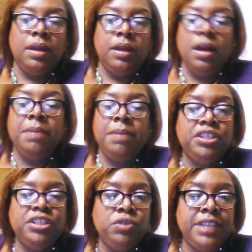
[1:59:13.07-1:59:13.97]
Miss New
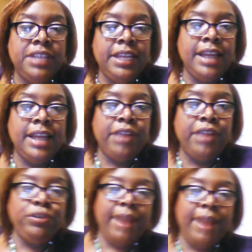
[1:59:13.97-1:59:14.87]
Zealand, I know you
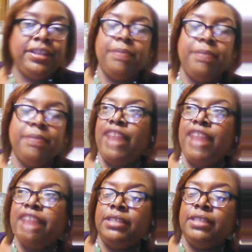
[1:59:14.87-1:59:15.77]
out there, Miss
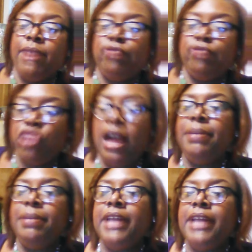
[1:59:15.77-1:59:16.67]
Flouncy. Why don't you call me,
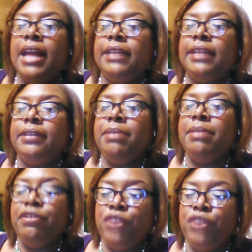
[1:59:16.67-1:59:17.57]
darling? Give me your
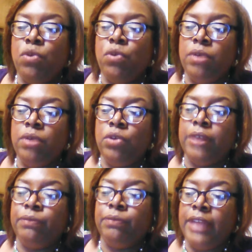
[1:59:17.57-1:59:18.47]
411. We'd
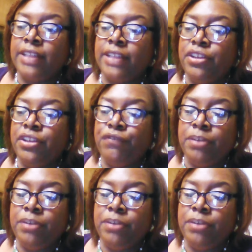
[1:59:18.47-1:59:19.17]
like to hear from you.